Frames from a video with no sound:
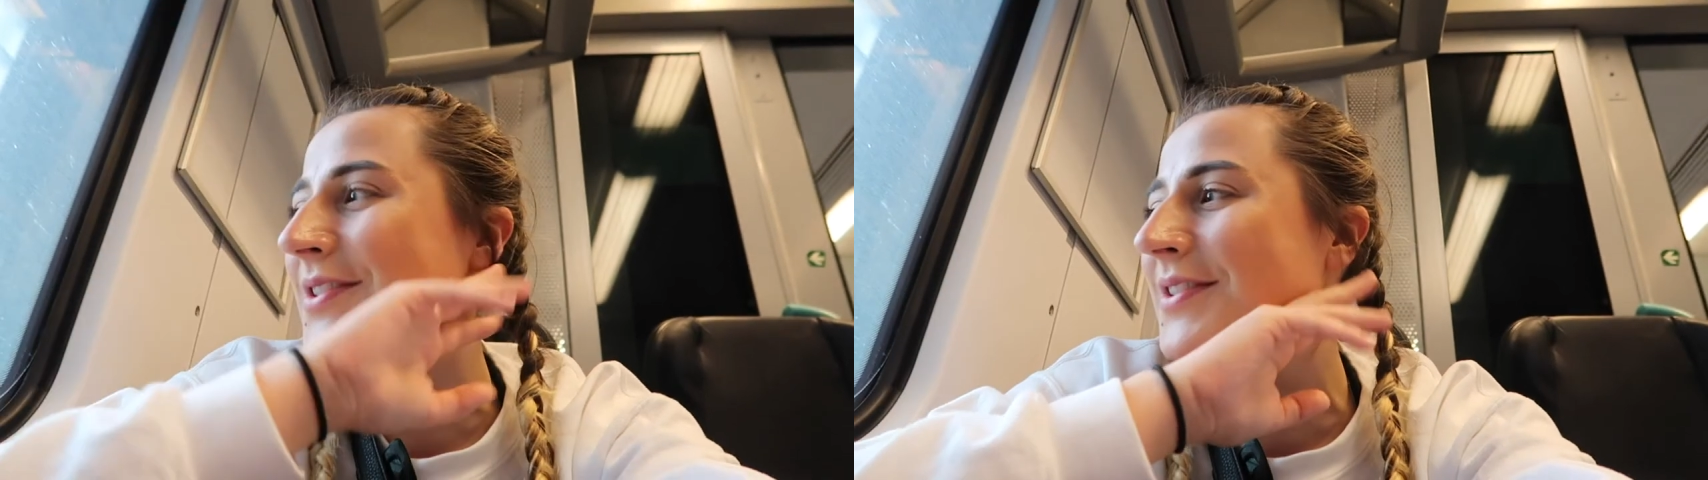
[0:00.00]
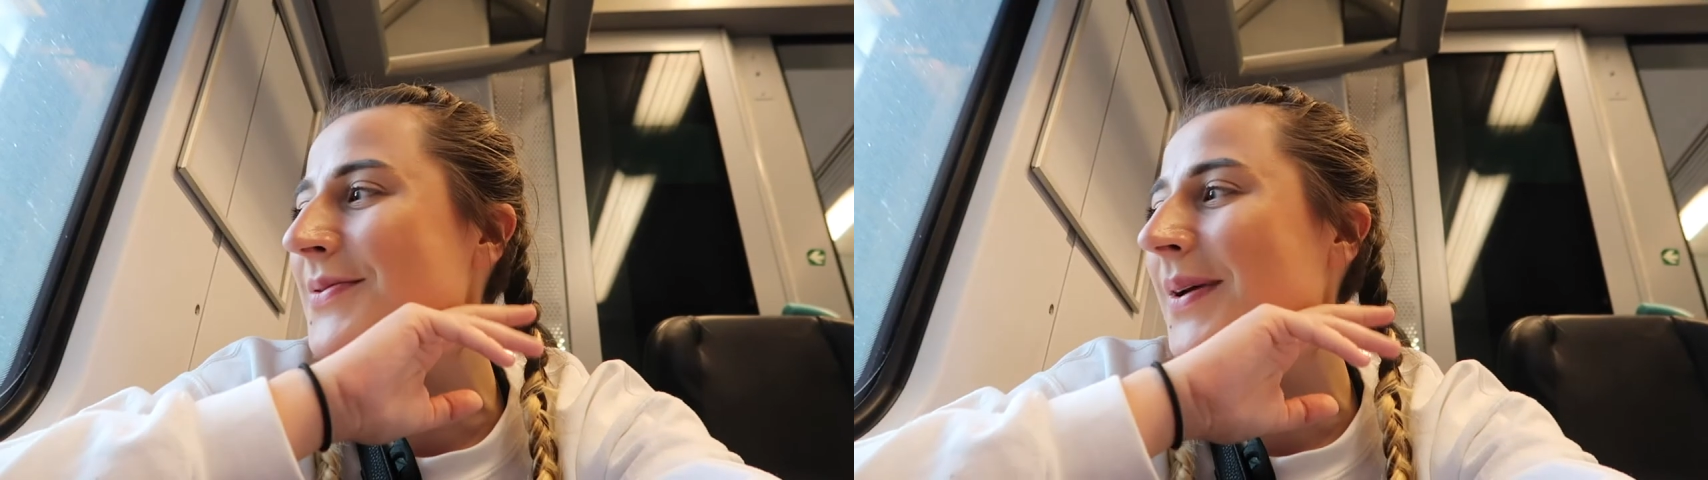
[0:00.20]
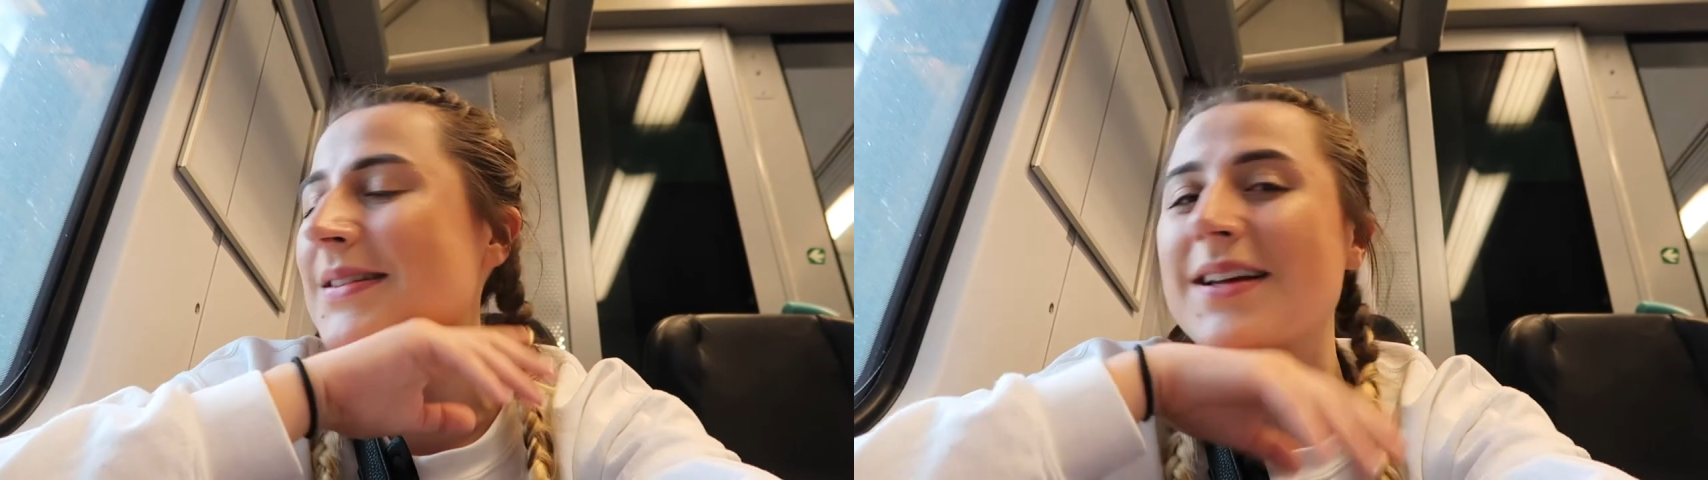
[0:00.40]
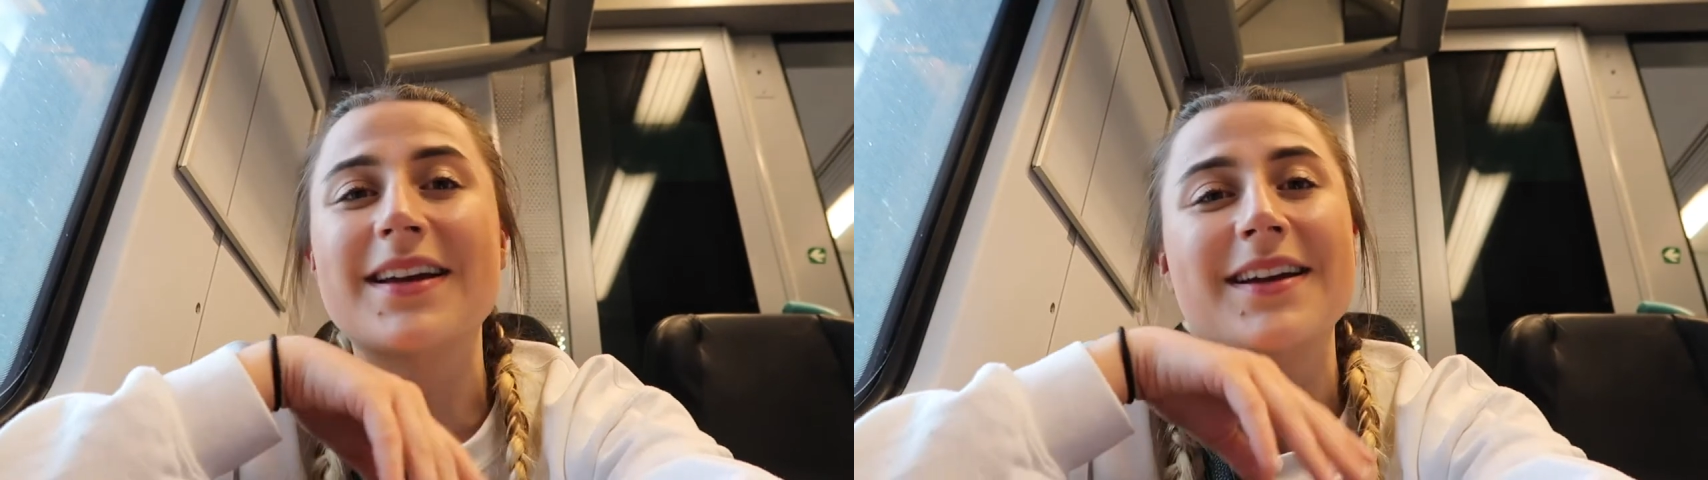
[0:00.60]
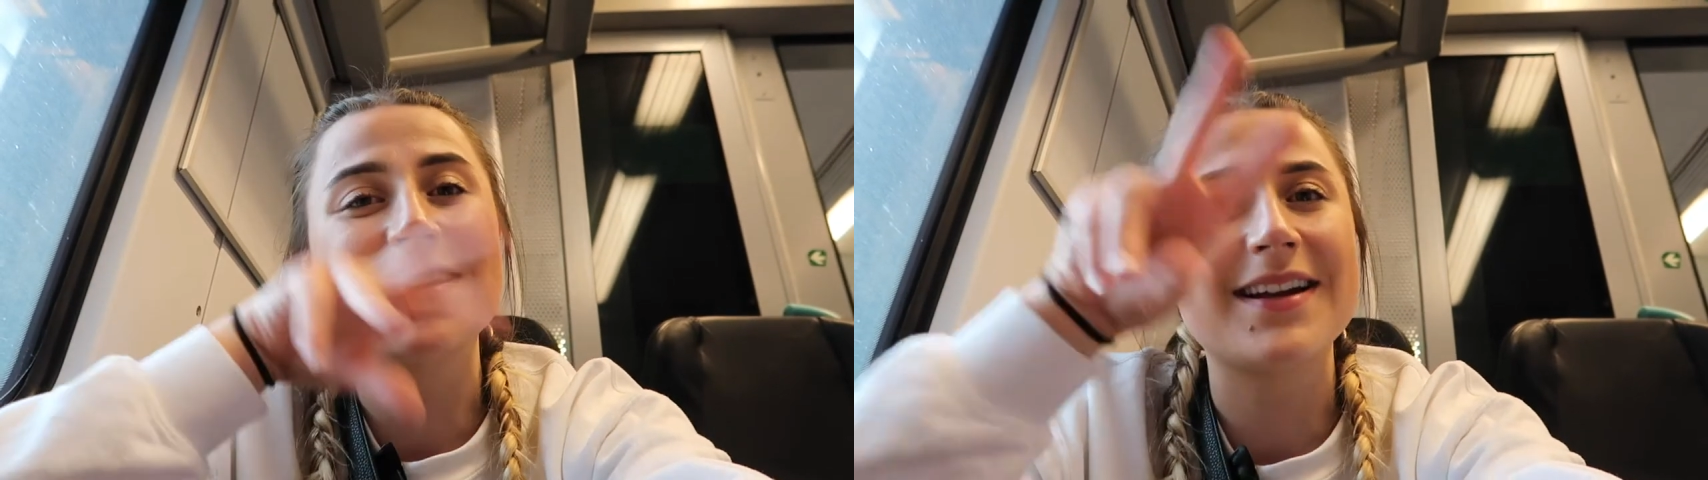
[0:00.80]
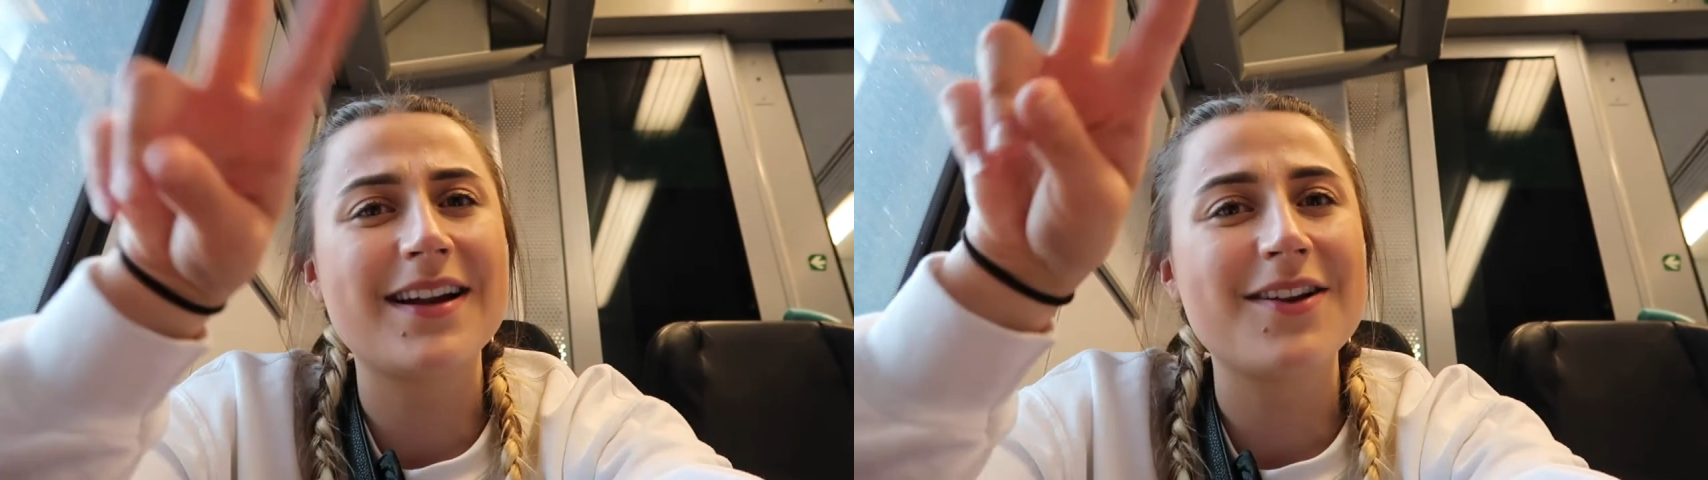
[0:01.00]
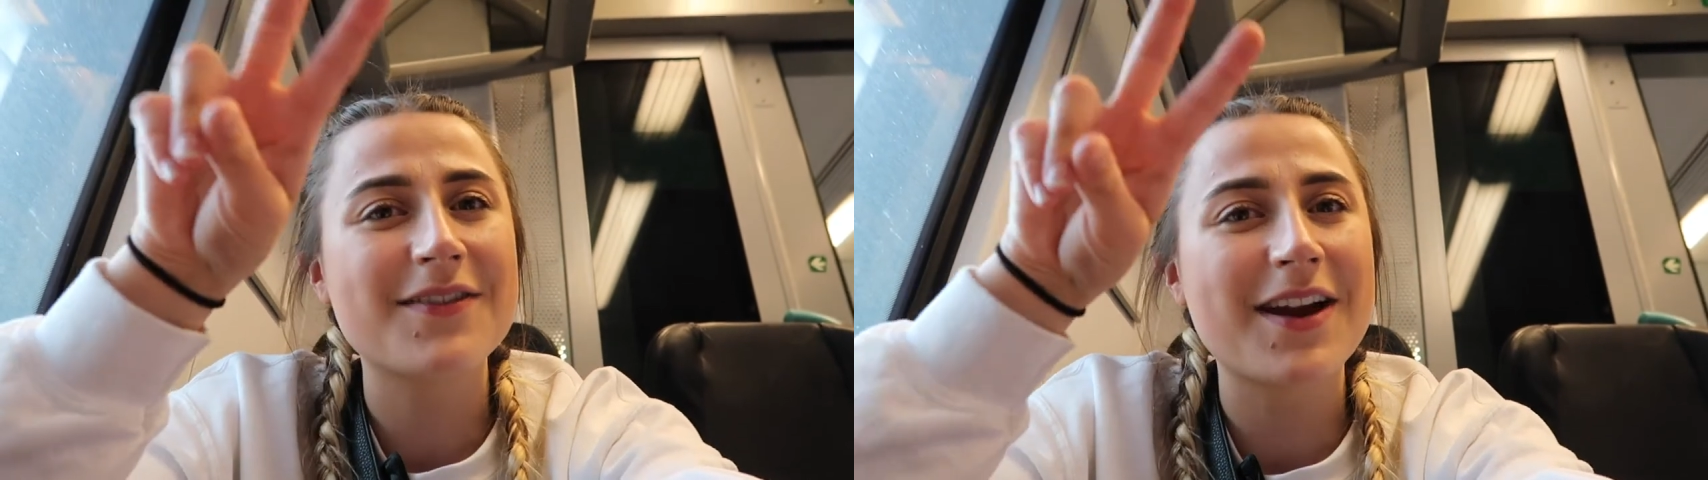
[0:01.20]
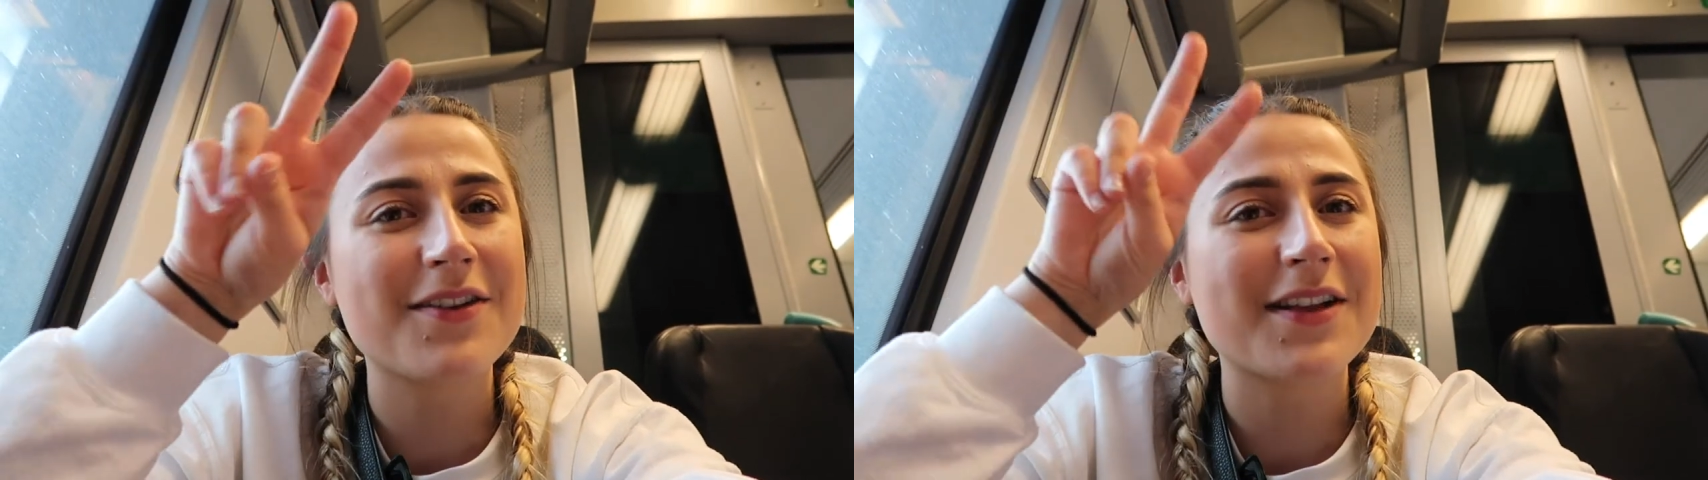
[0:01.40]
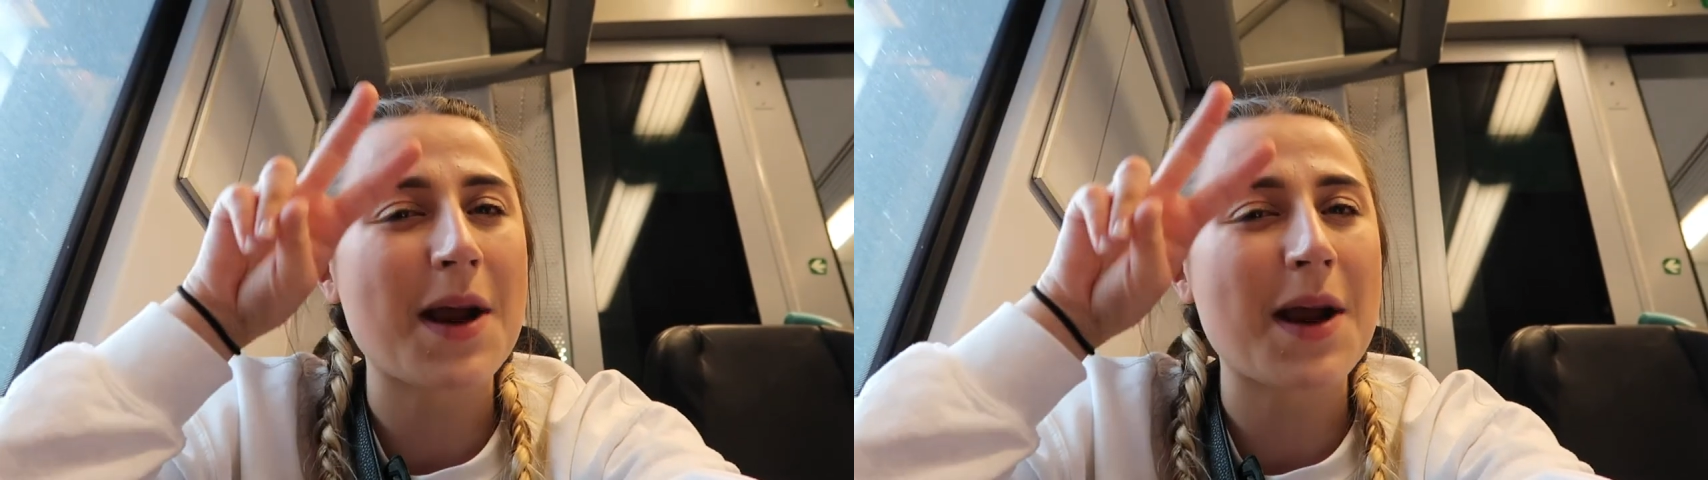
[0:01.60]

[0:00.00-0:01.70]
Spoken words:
It's so exciting and I love carrying the